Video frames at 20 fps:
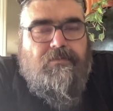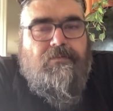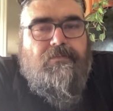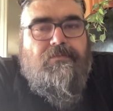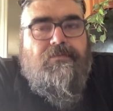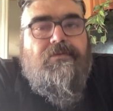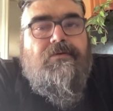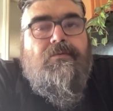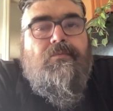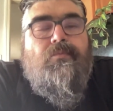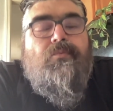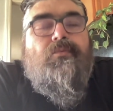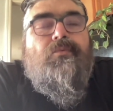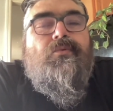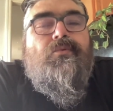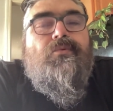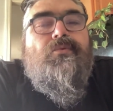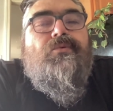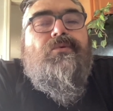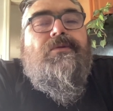the
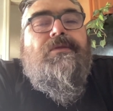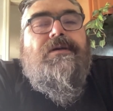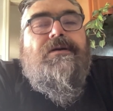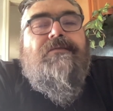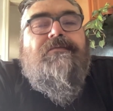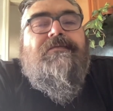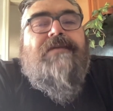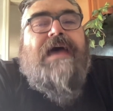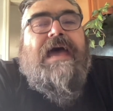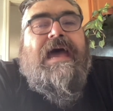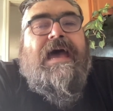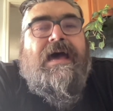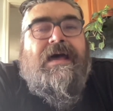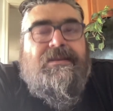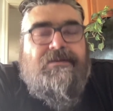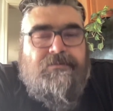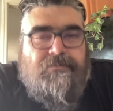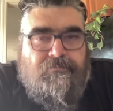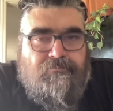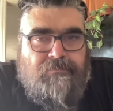rule of
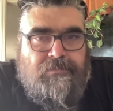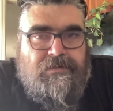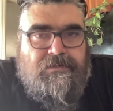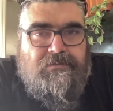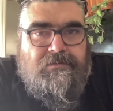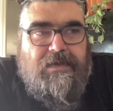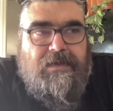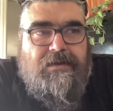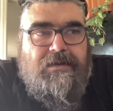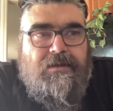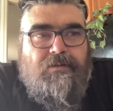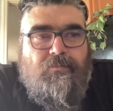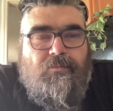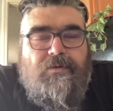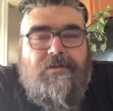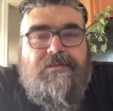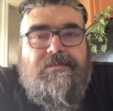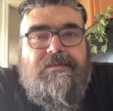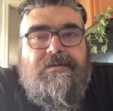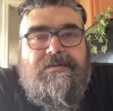Adam, and I
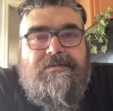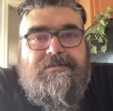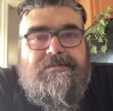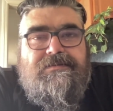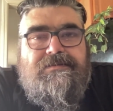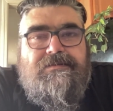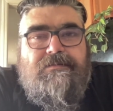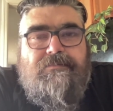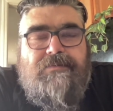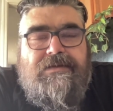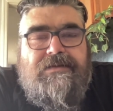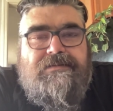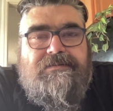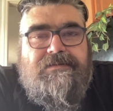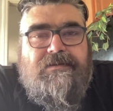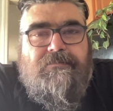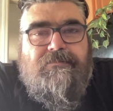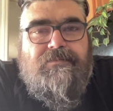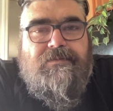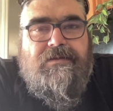want this to be
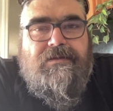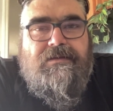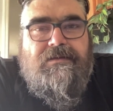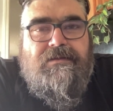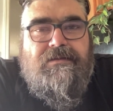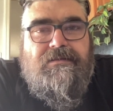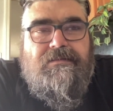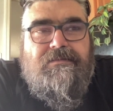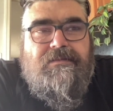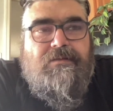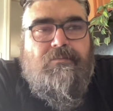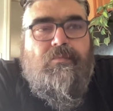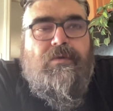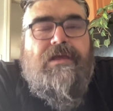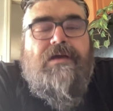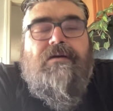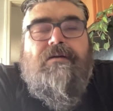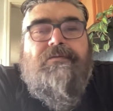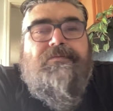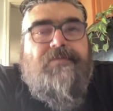something that
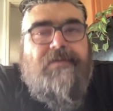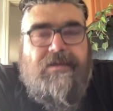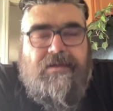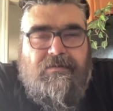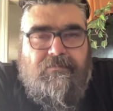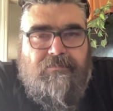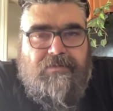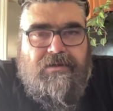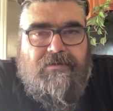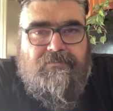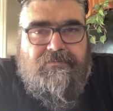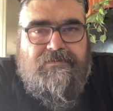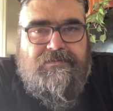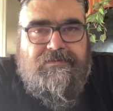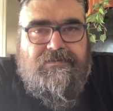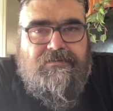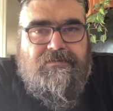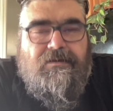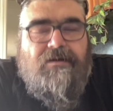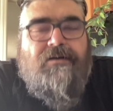we all think
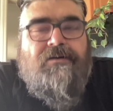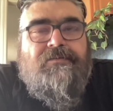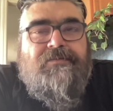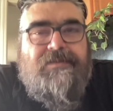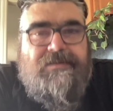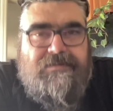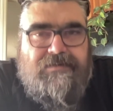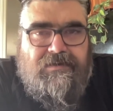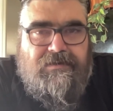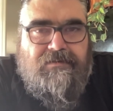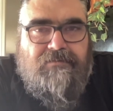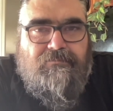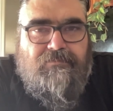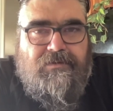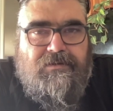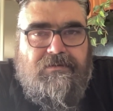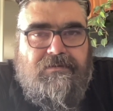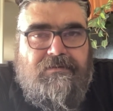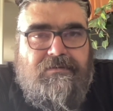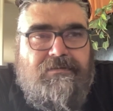about all the
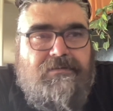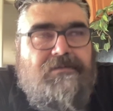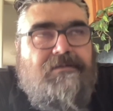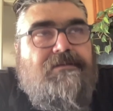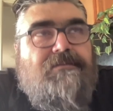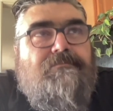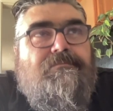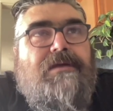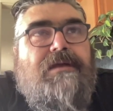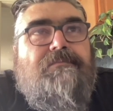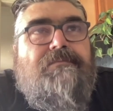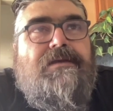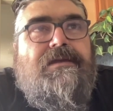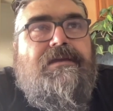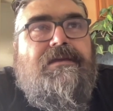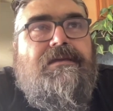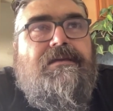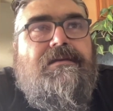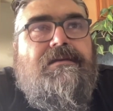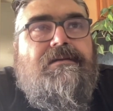time.
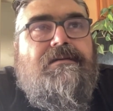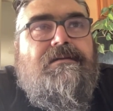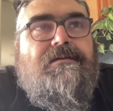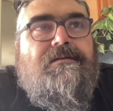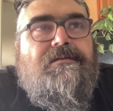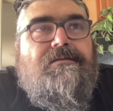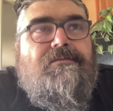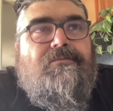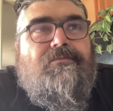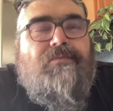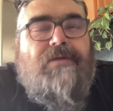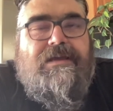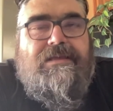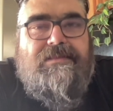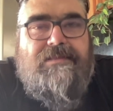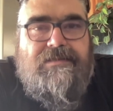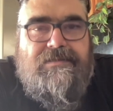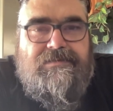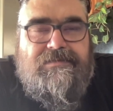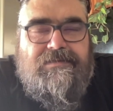Maybe
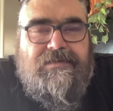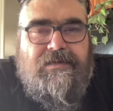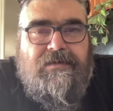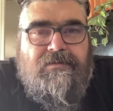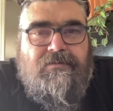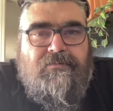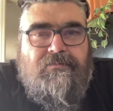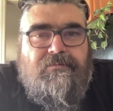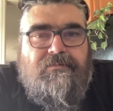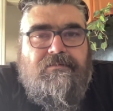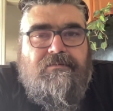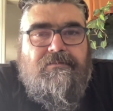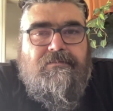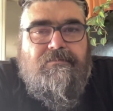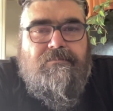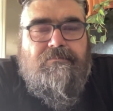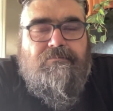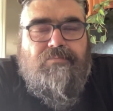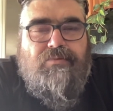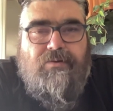write this down,
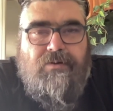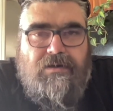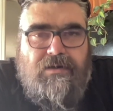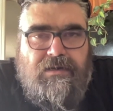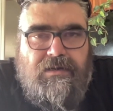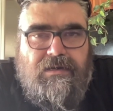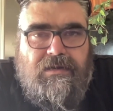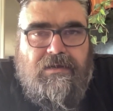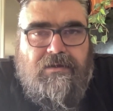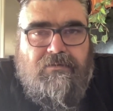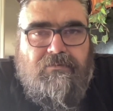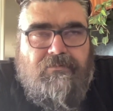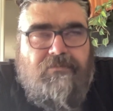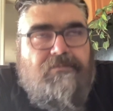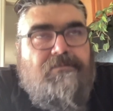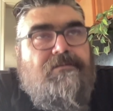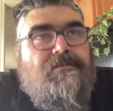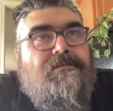print it out,